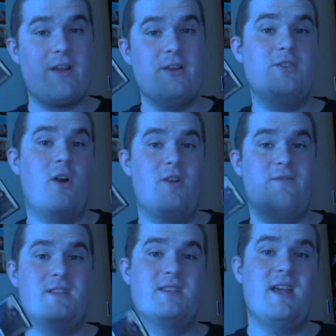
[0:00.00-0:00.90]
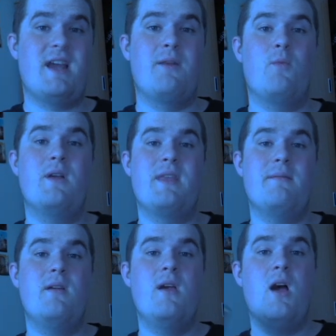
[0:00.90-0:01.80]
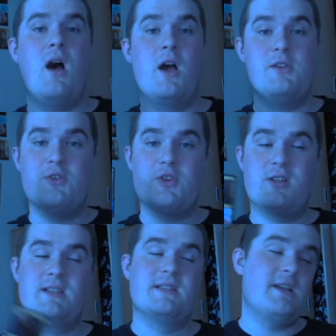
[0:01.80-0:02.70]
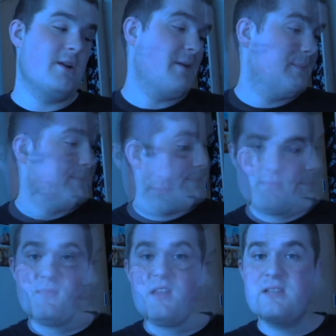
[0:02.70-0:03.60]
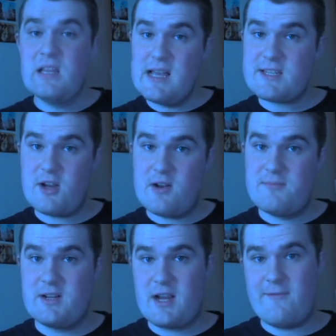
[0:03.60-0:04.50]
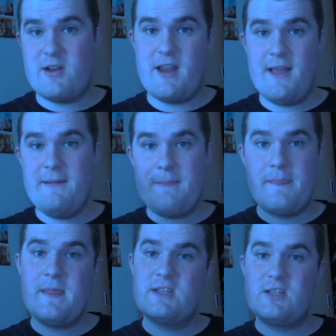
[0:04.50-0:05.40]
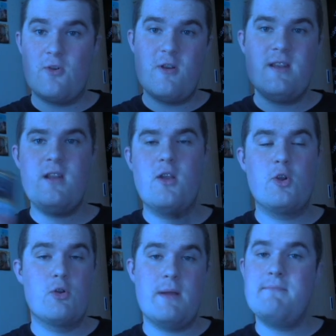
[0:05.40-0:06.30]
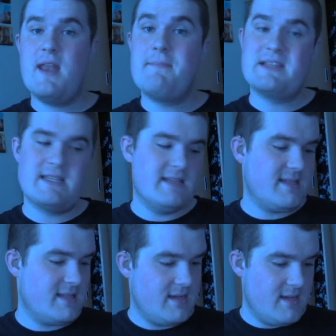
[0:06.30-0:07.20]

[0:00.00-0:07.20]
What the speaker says: good card for this deck, and one that you should consider. The last card I'm going to cover today, Sorin Grim Nemesis.